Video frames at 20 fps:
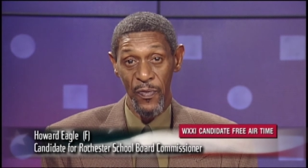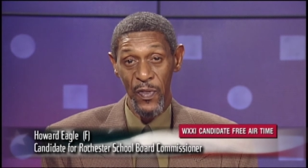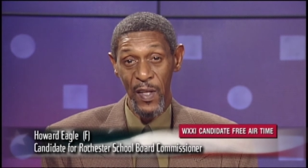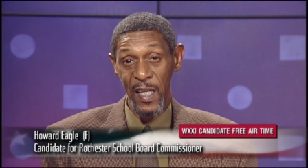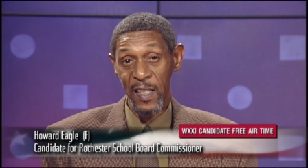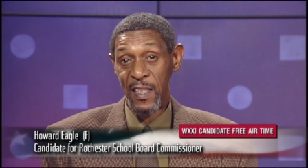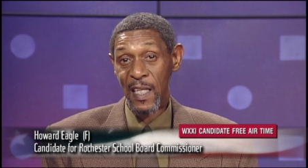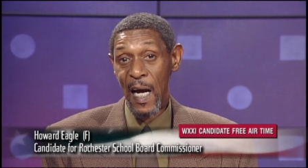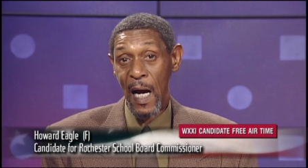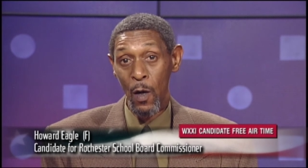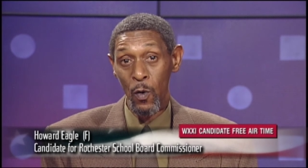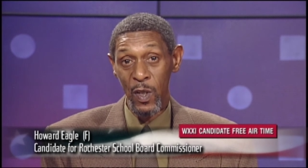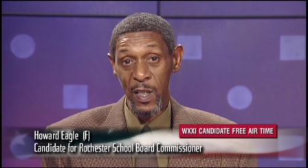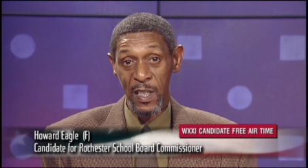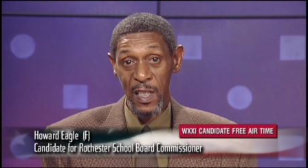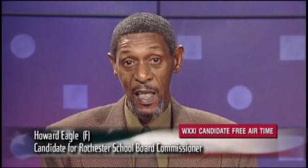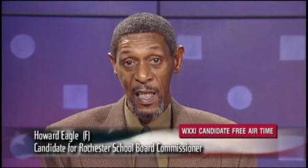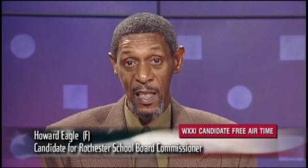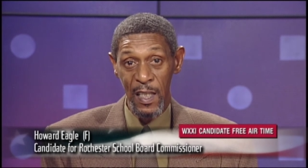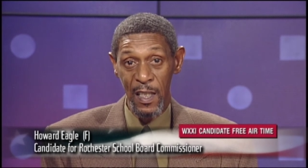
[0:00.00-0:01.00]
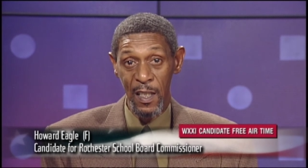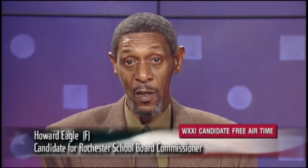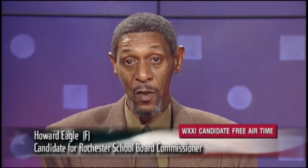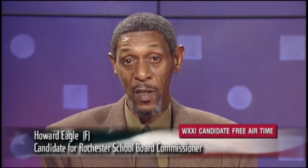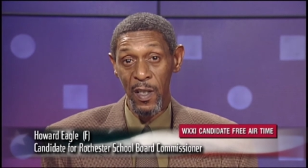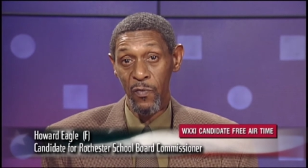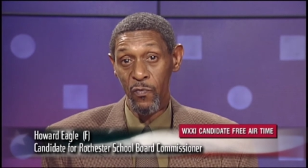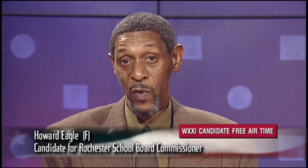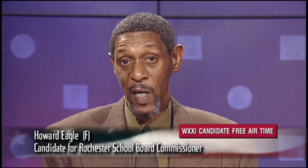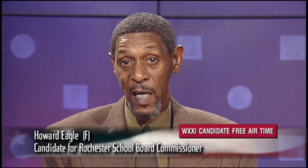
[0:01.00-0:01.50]
That's Howard J. Eagle
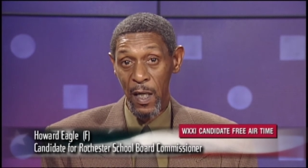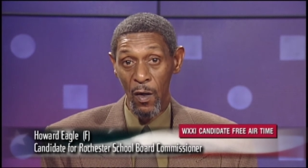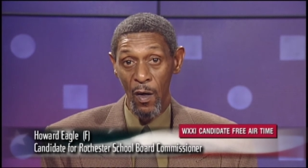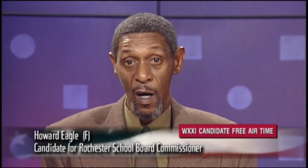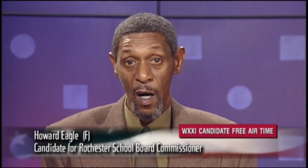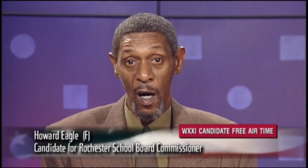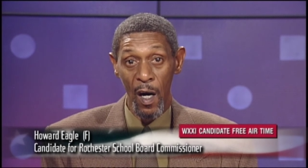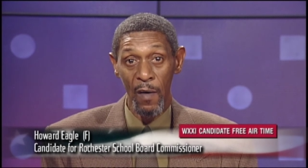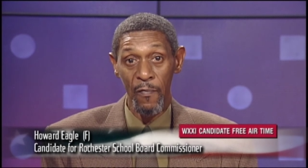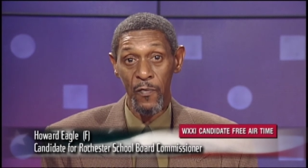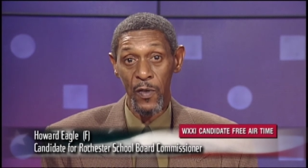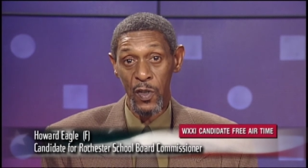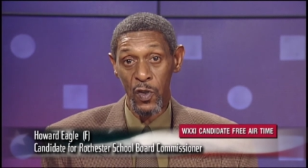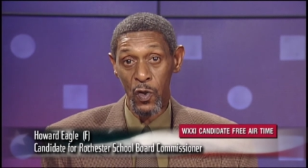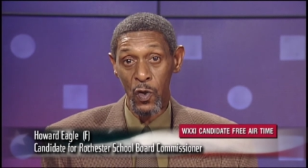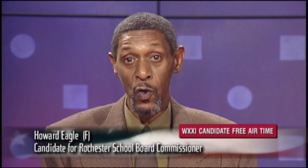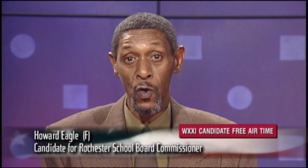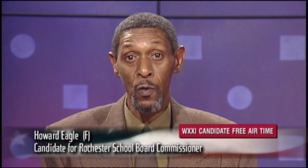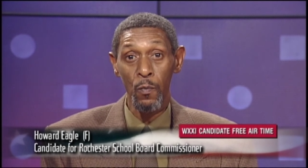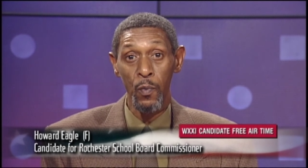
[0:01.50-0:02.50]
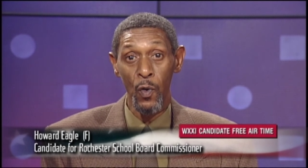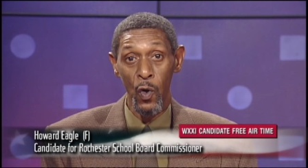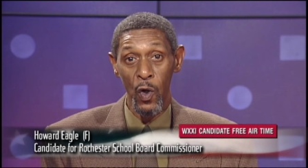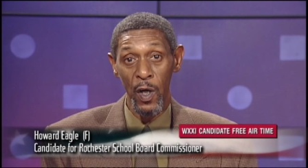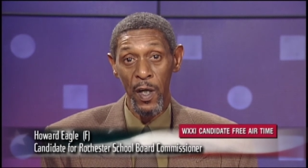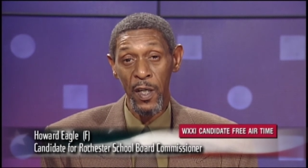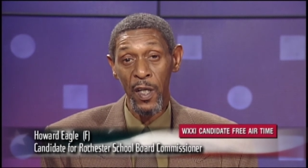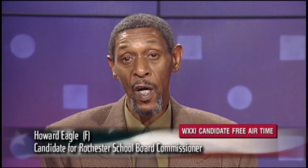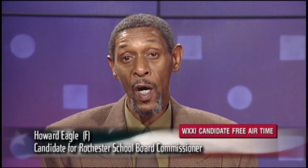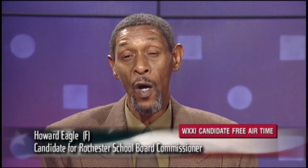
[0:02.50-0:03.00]
and Ronald Hall for School
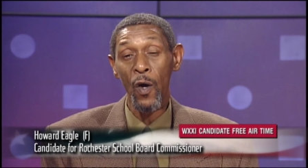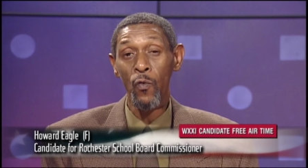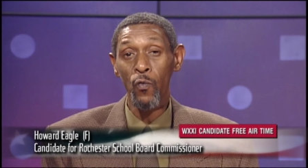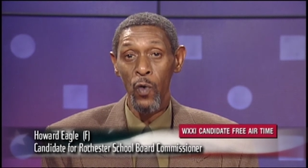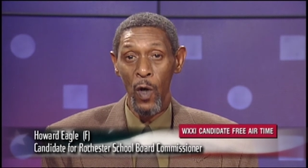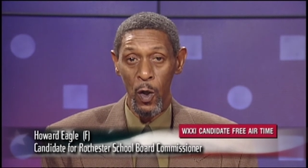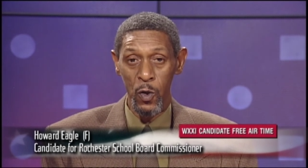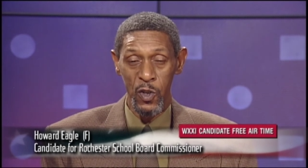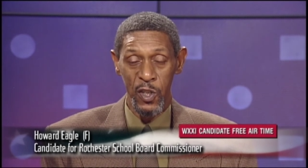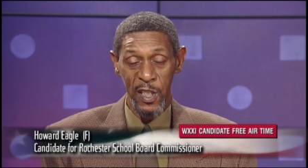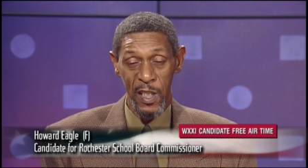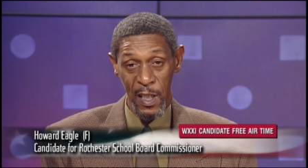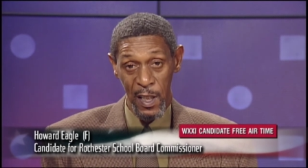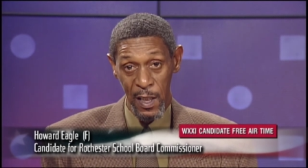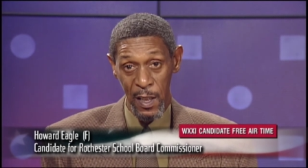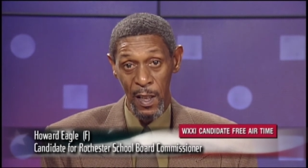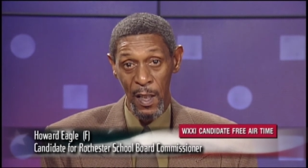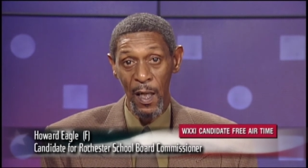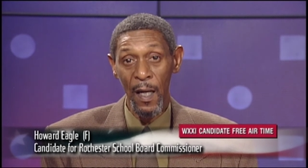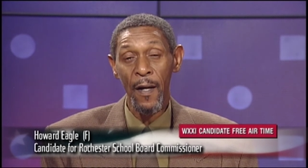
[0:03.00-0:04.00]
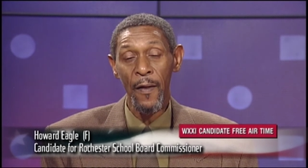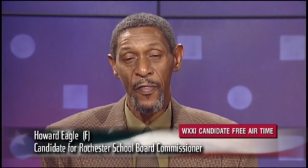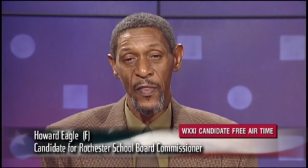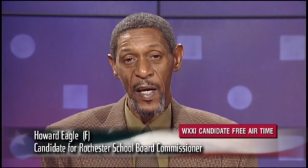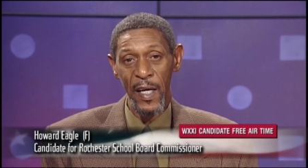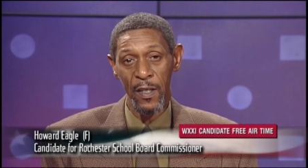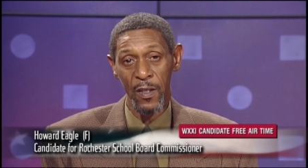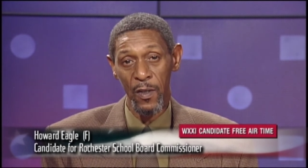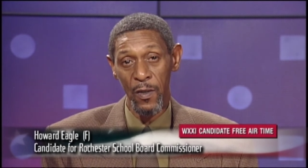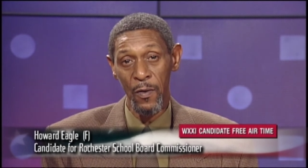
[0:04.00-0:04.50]
Board, Row G.
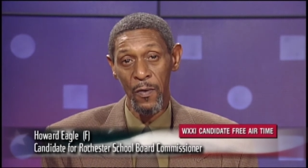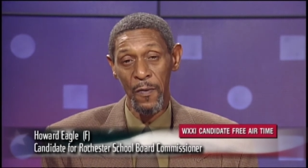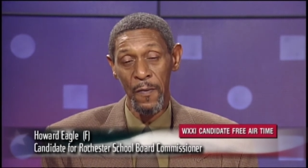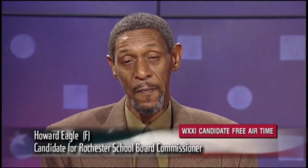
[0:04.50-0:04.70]
Thank you.